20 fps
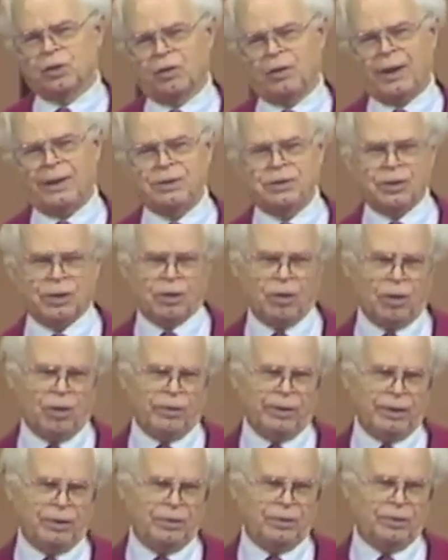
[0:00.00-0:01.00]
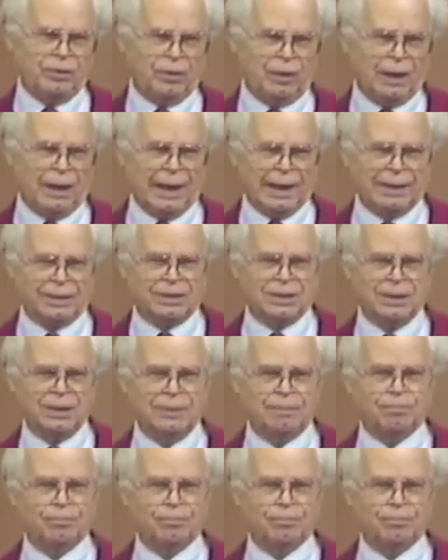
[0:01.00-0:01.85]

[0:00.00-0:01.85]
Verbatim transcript: Christ according to their light,